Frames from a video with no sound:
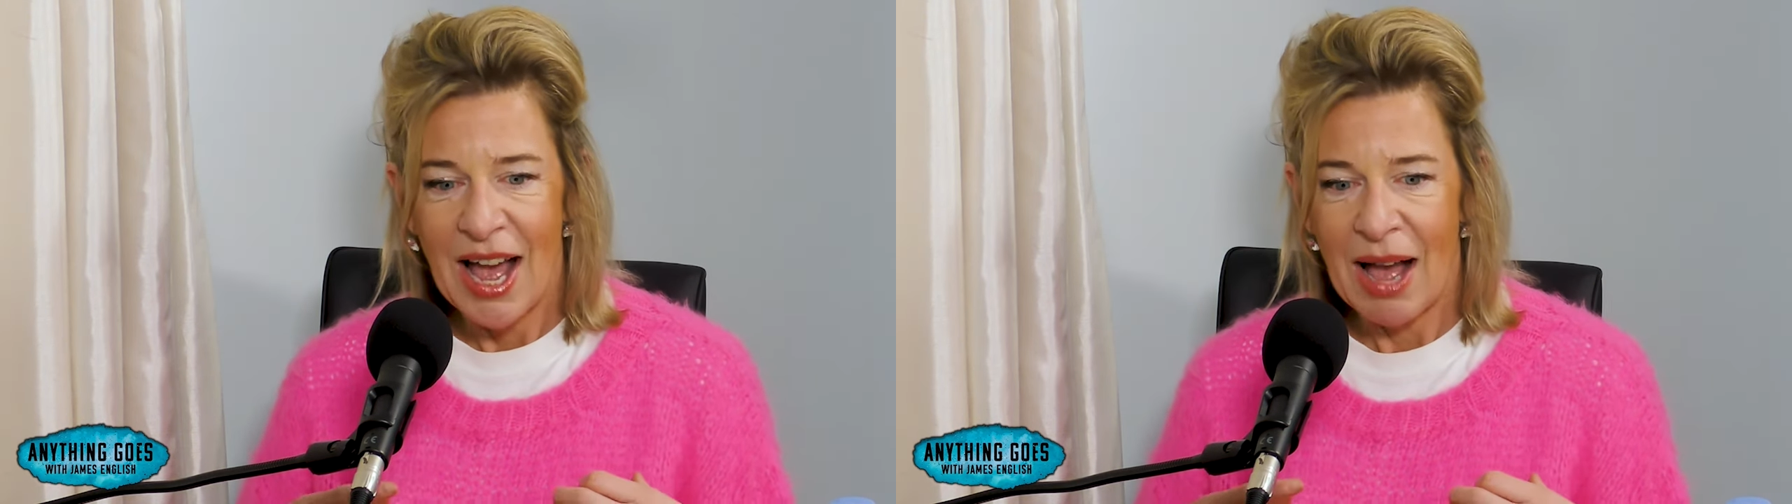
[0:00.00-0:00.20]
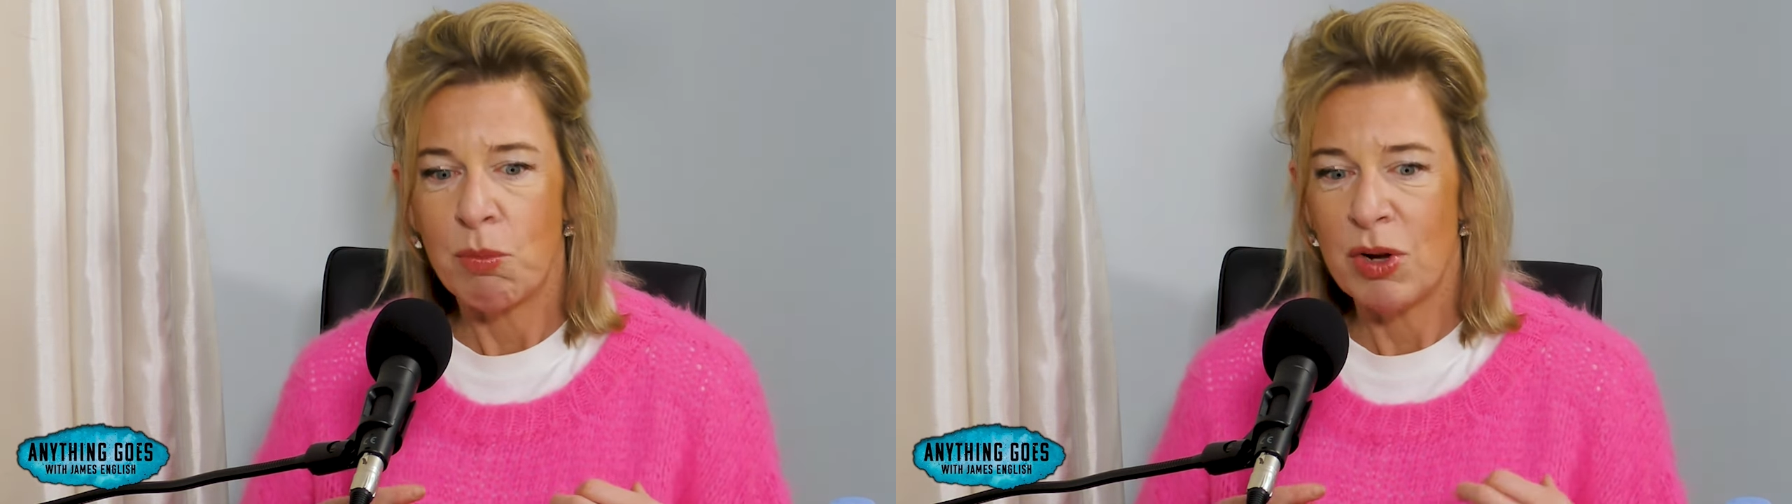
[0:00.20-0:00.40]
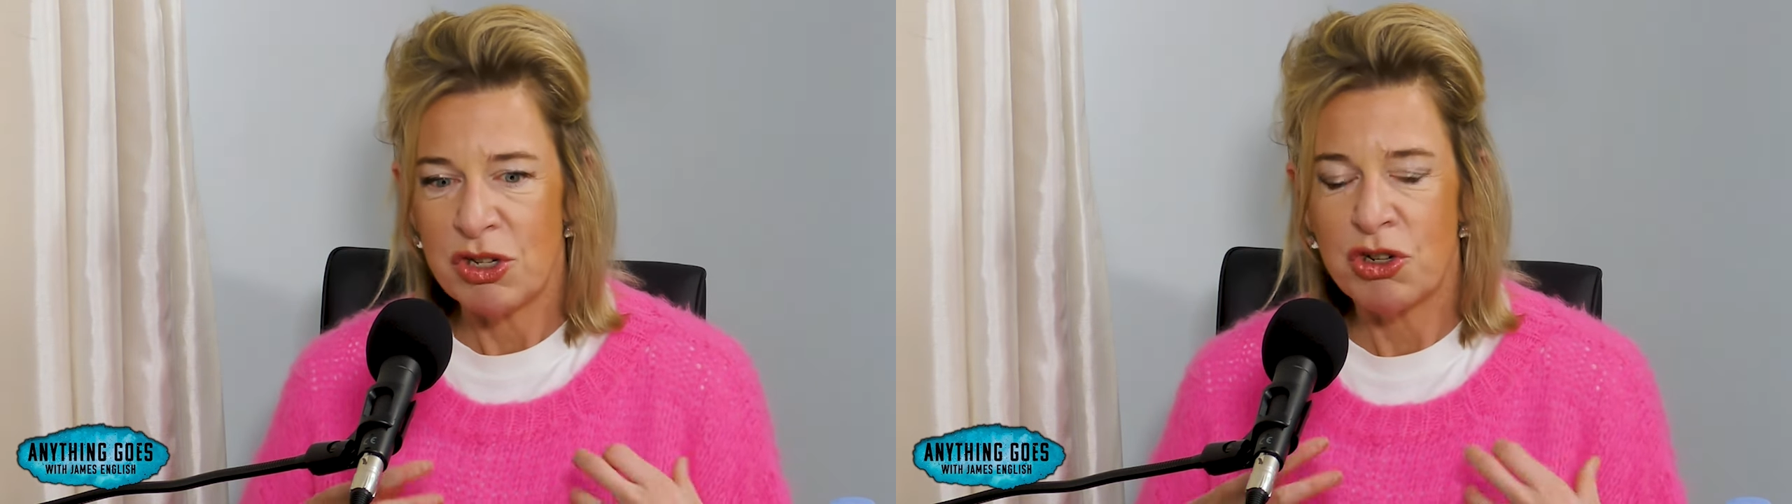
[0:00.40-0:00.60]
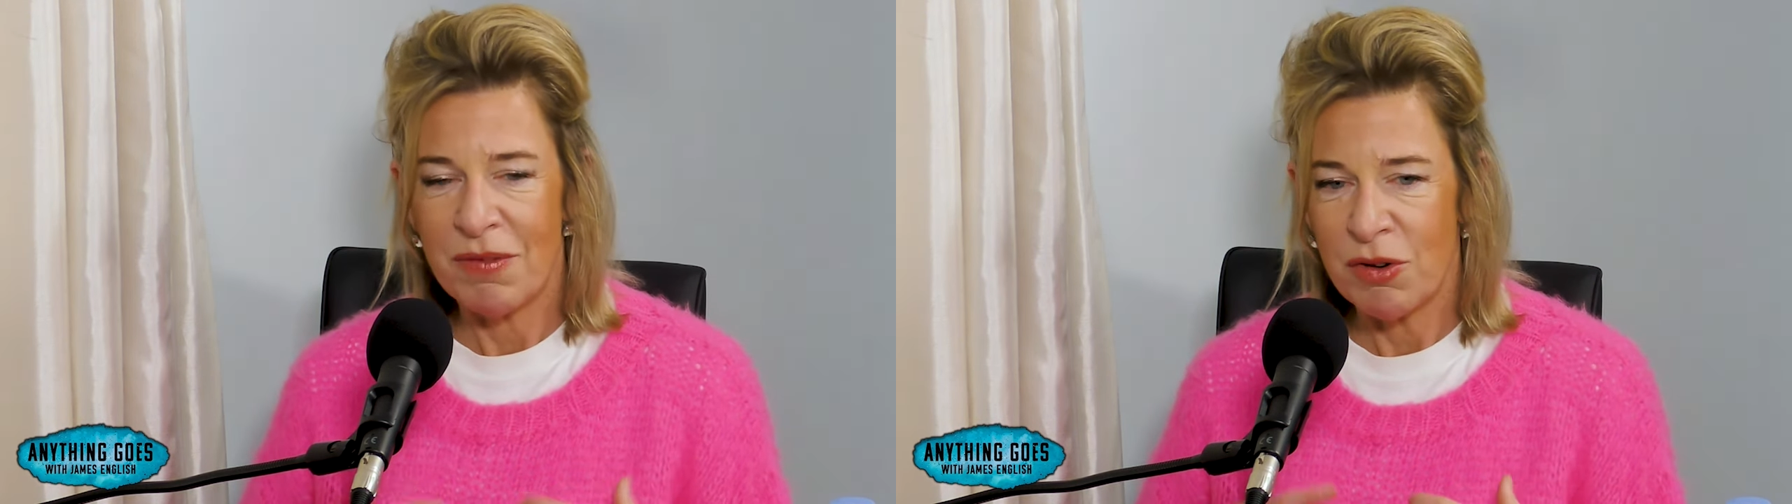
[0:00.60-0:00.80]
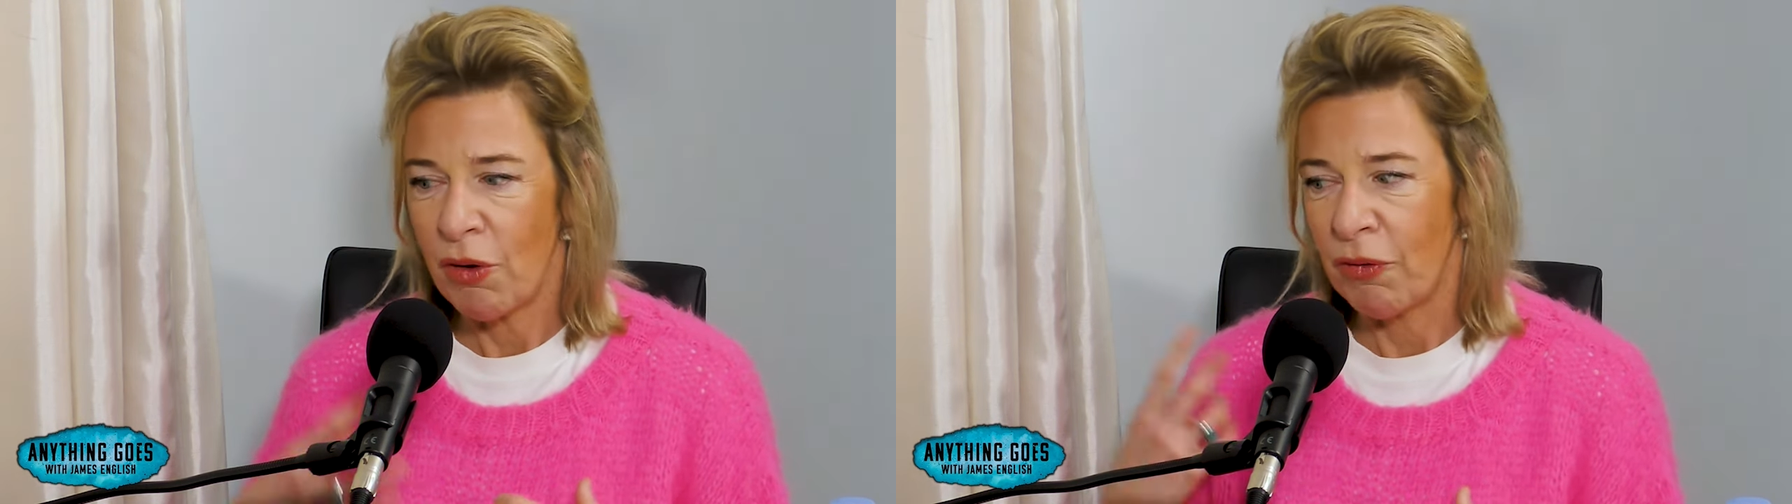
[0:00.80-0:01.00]
and we'd
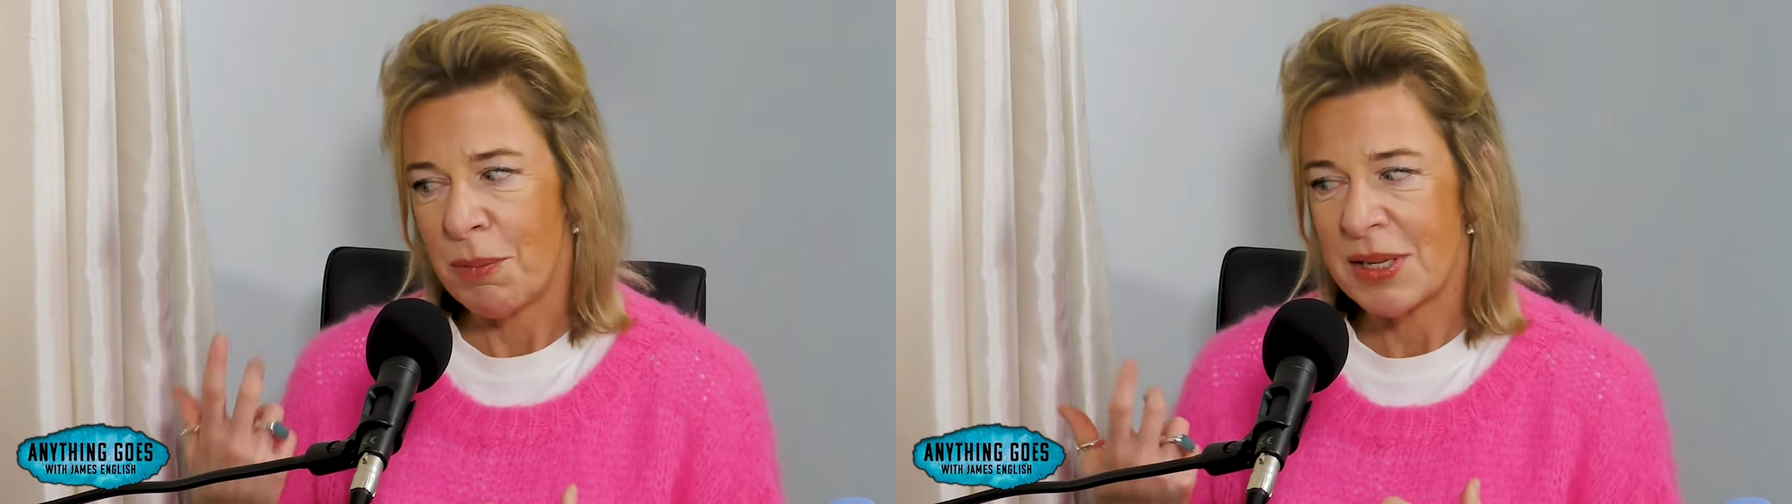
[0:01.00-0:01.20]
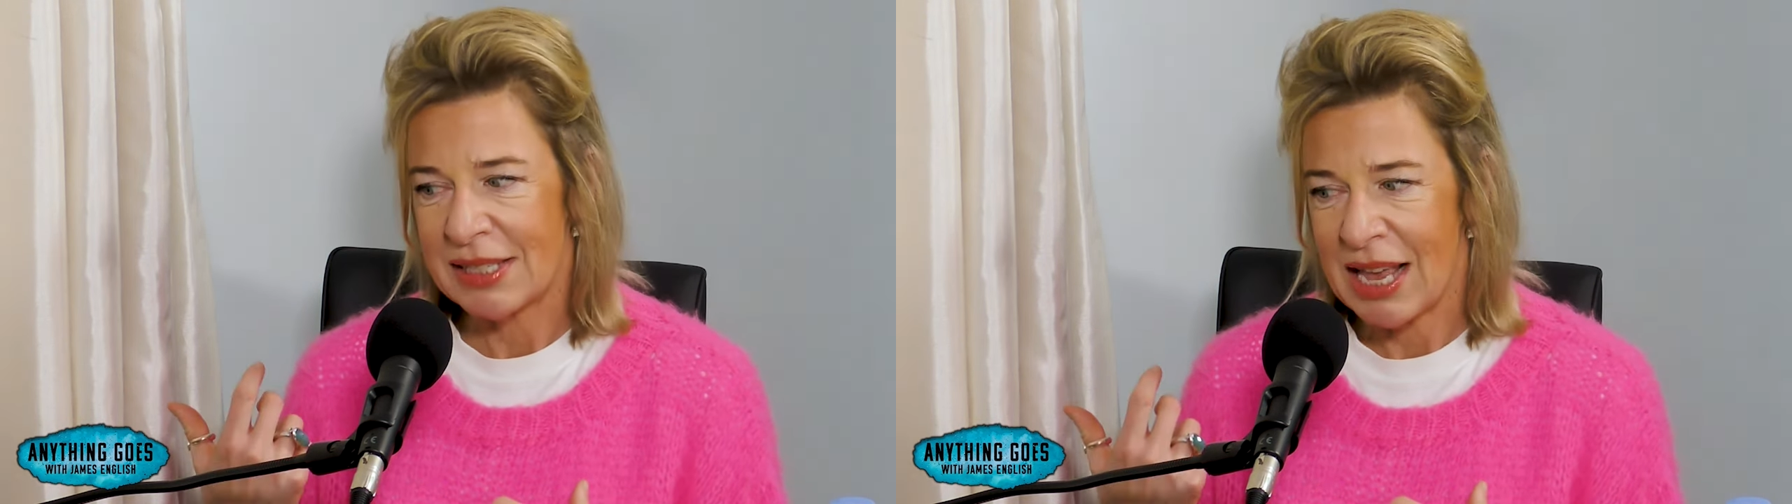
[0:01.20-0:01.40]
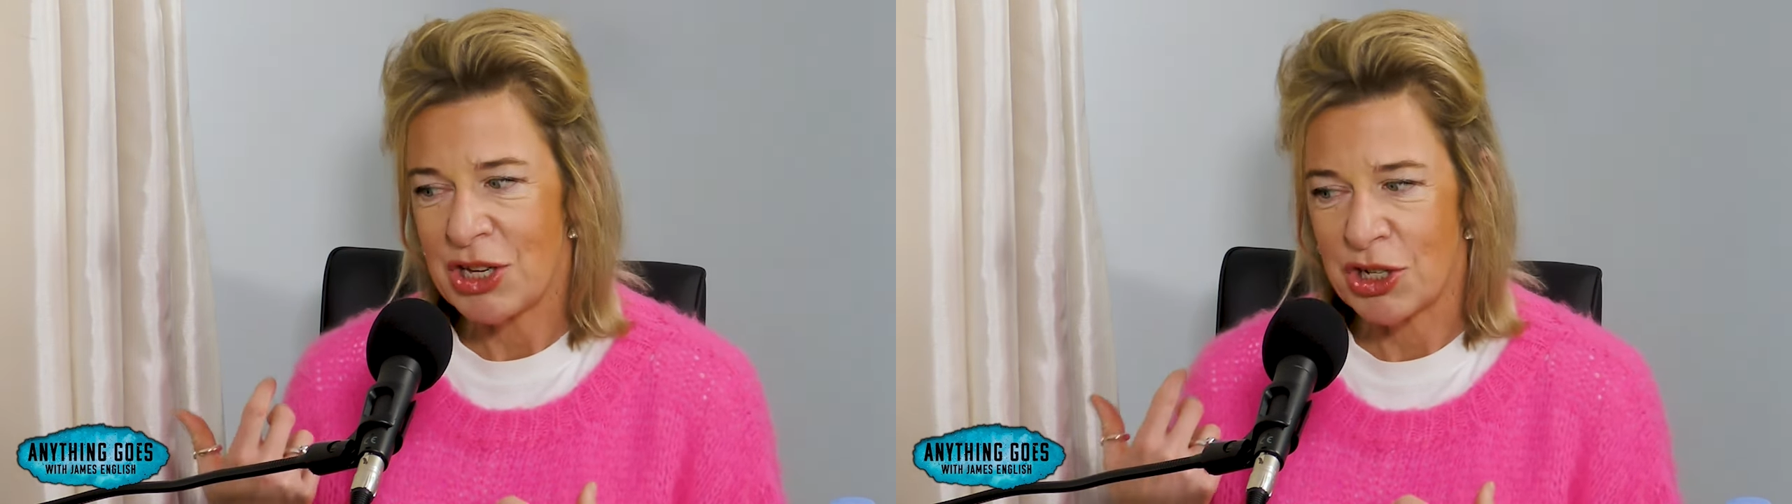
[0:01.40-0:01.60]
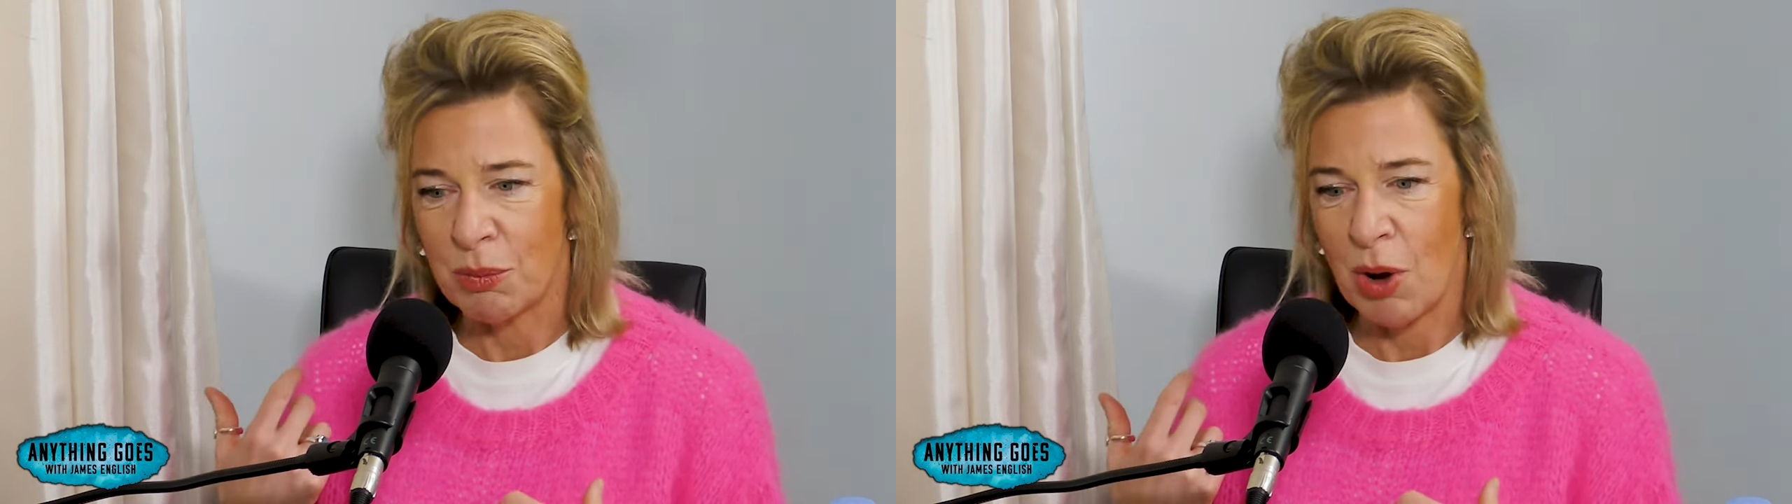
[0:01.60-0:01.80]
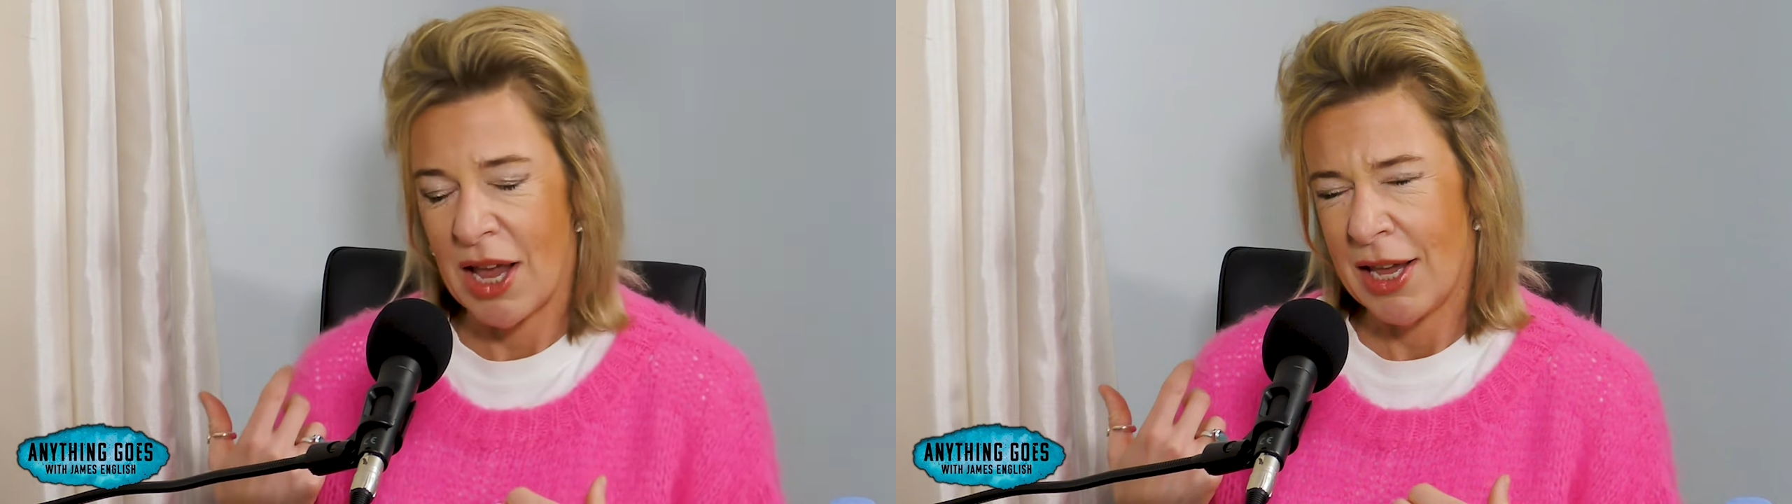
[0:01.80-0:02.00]
driven off from the
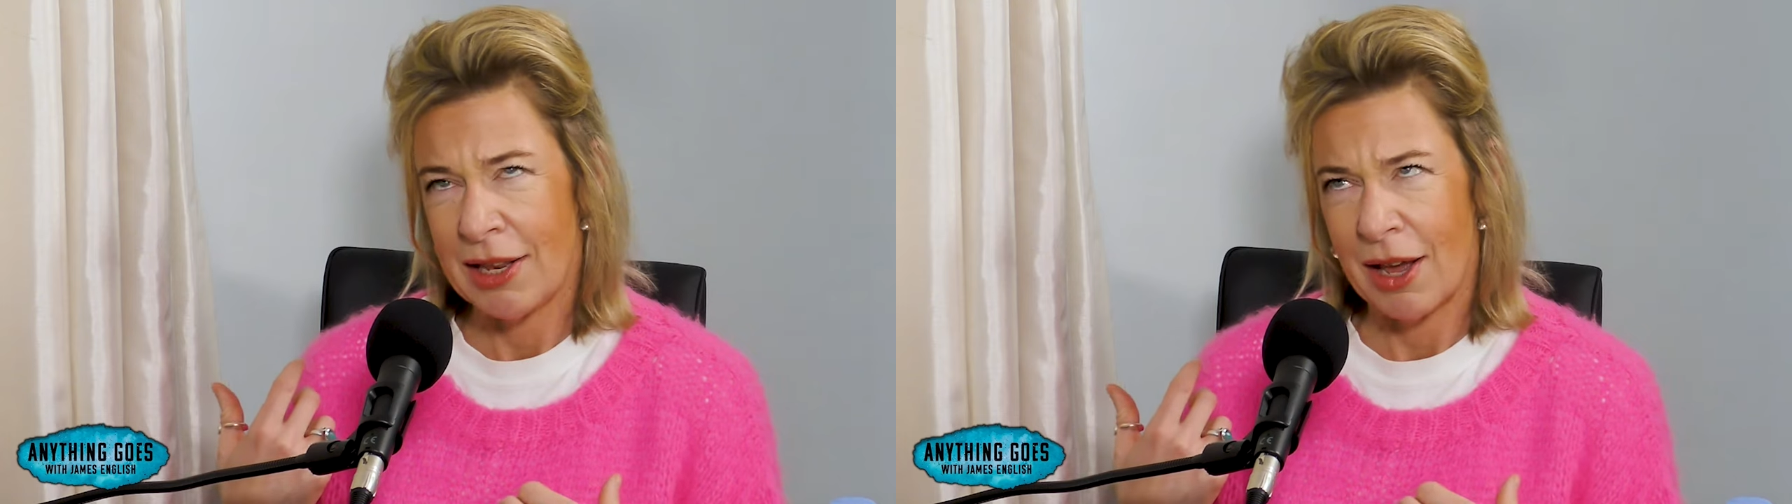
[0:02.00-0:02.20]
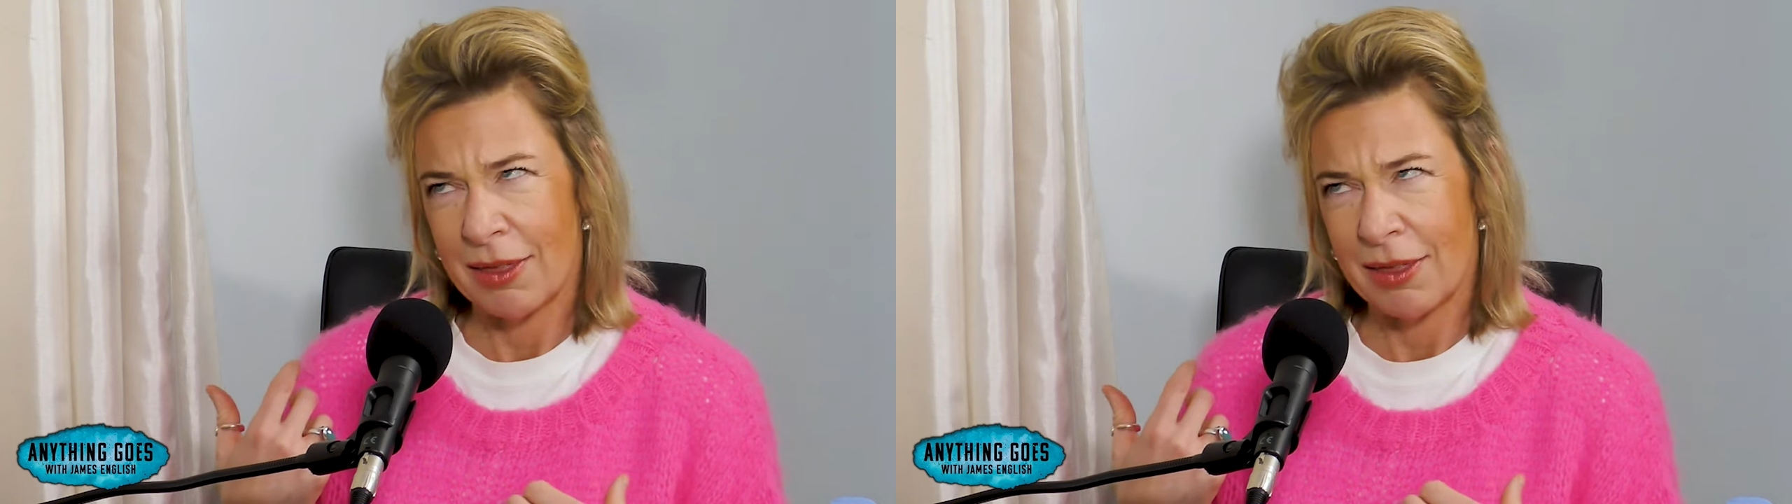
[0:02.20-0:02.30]
station where he'd,